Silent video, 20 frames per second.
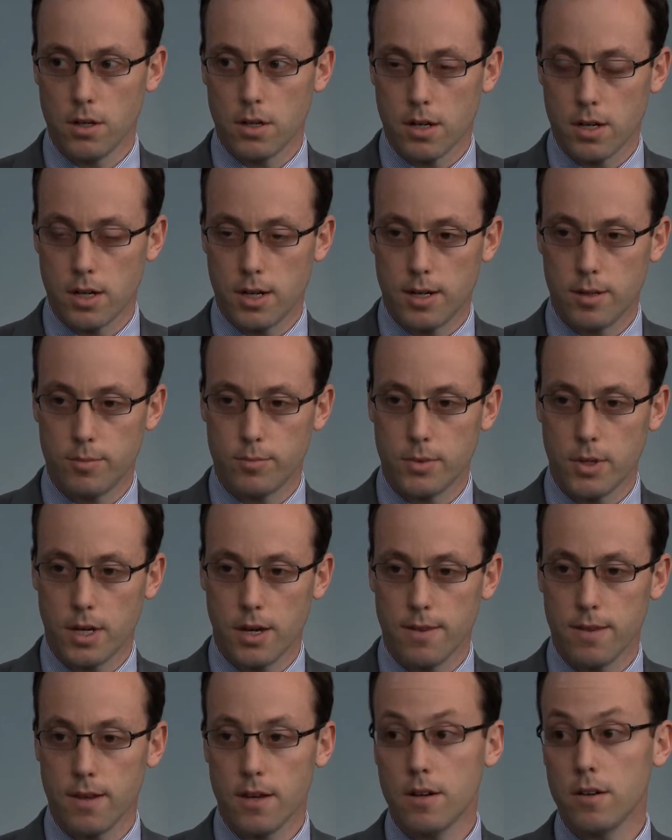
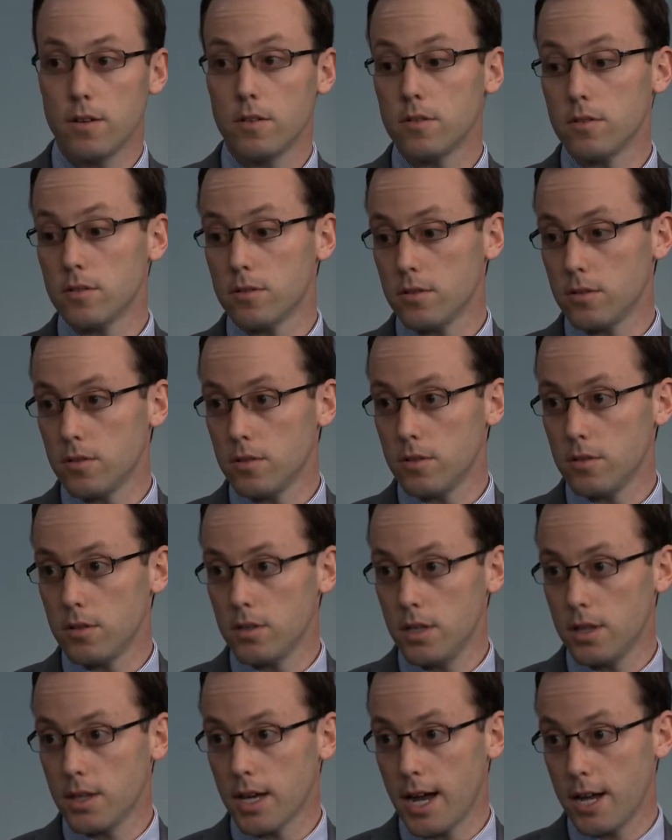And then
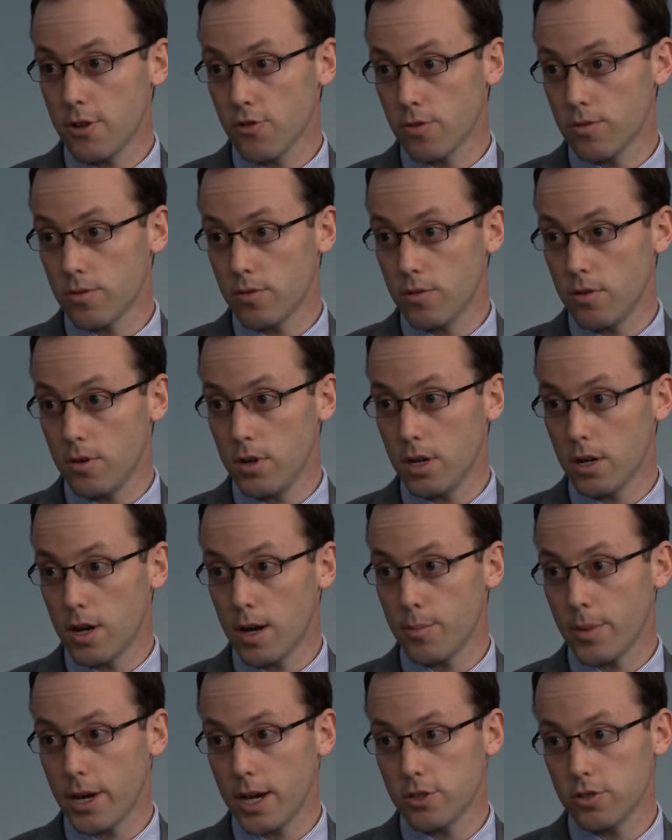in the
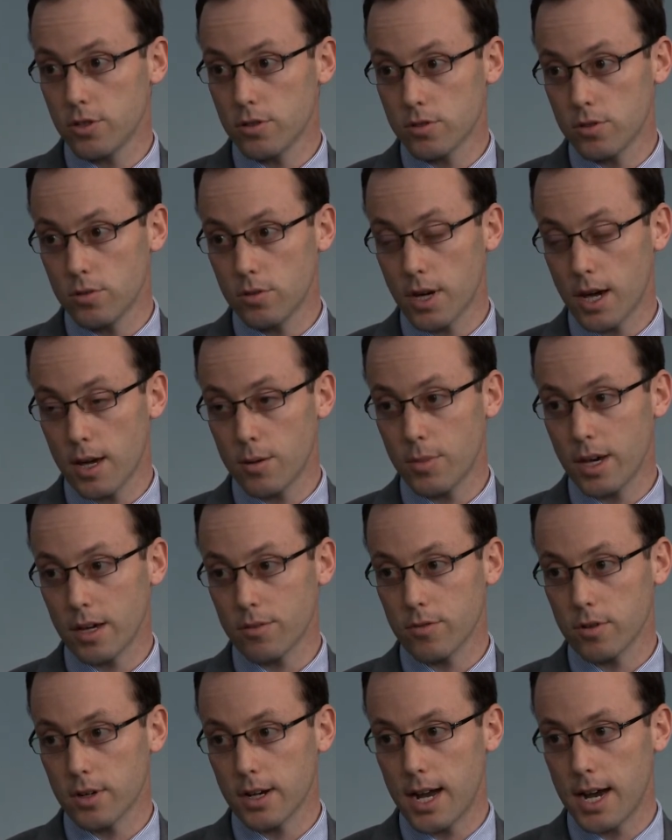139 patients who came back
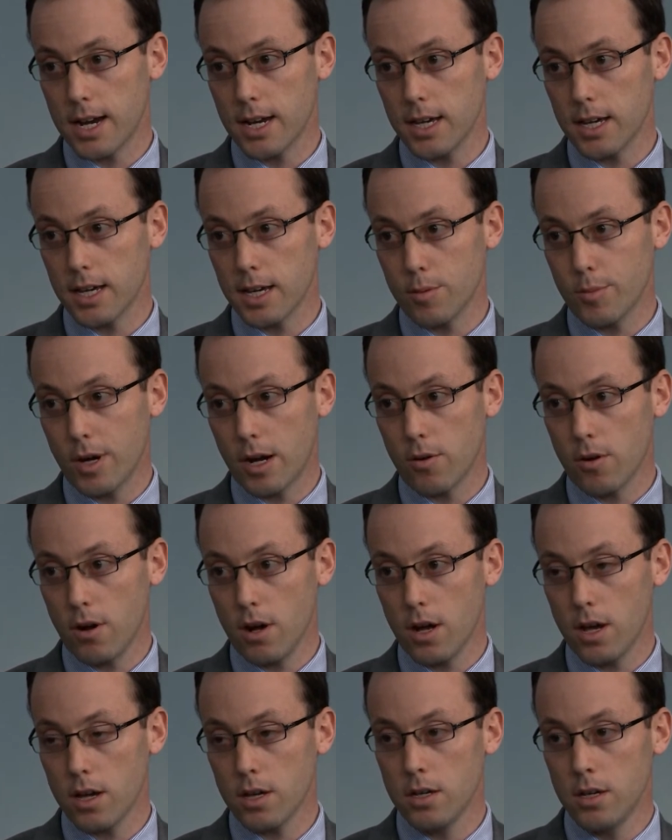for a cardiac
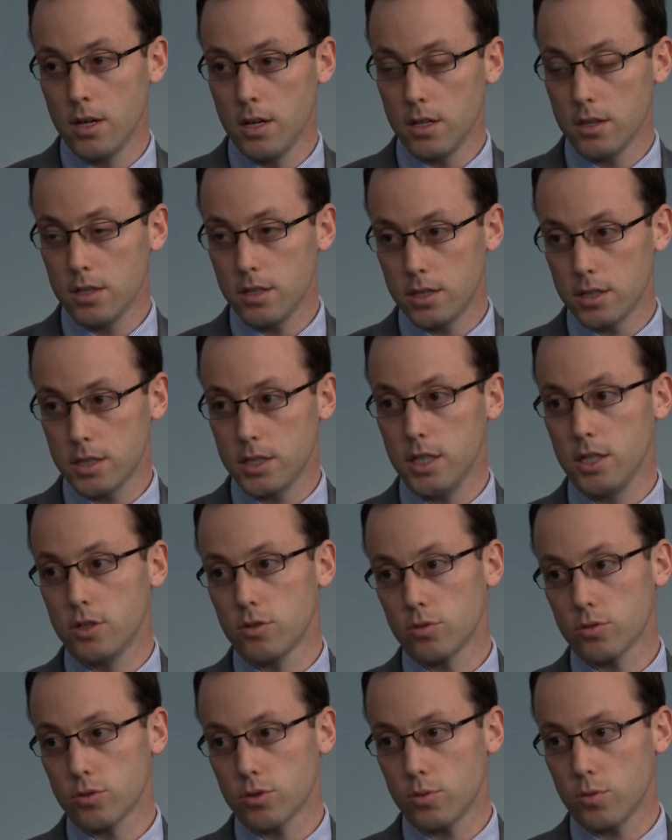MRI, this
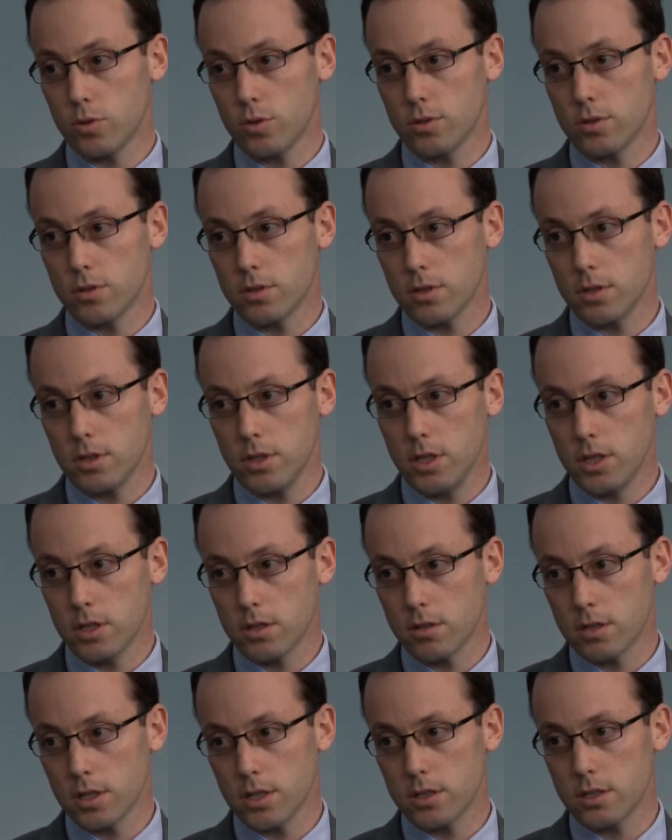signal towards
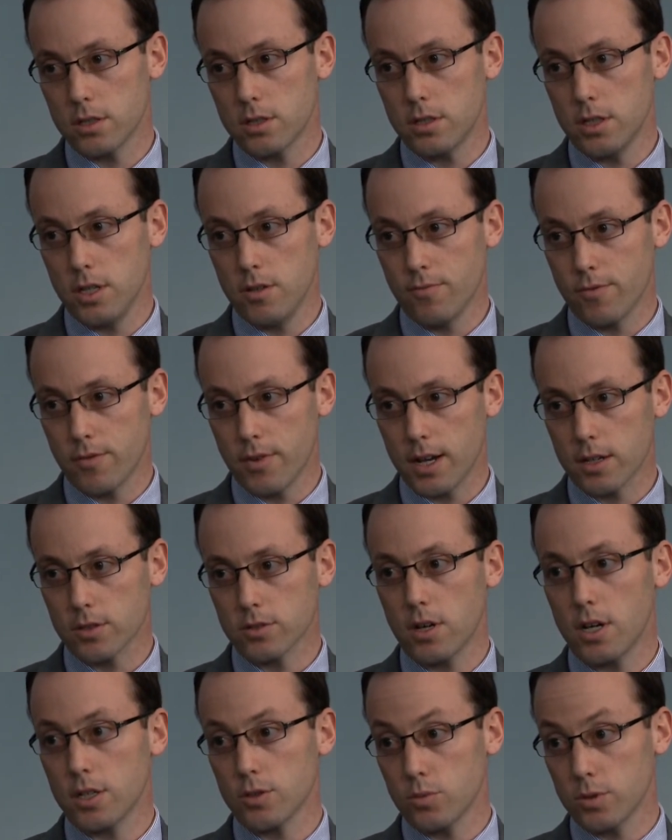increased infarct
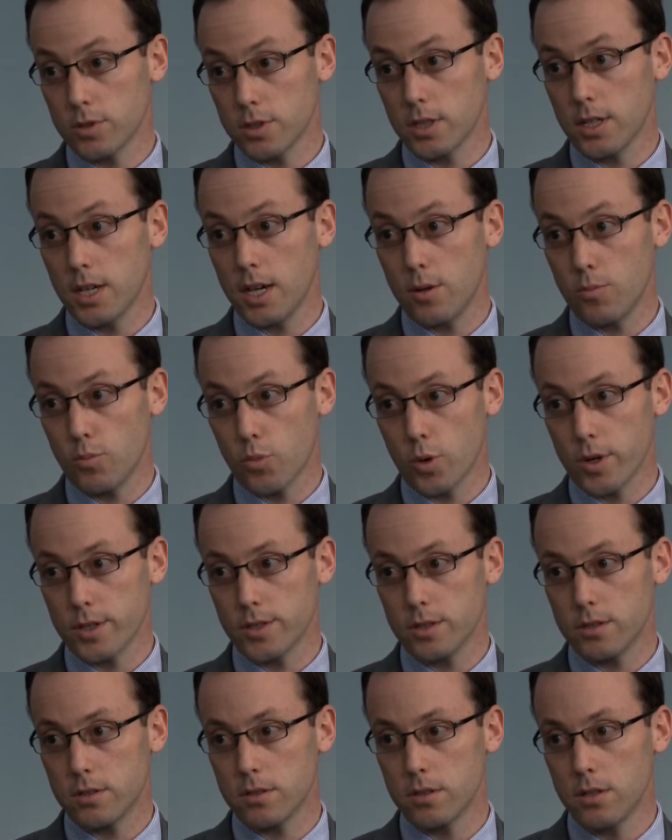size was again
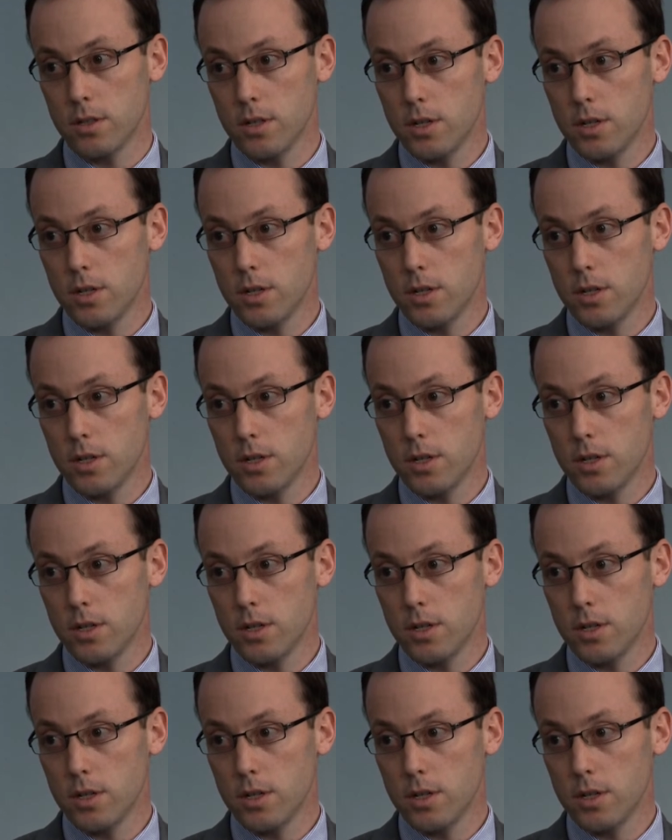present.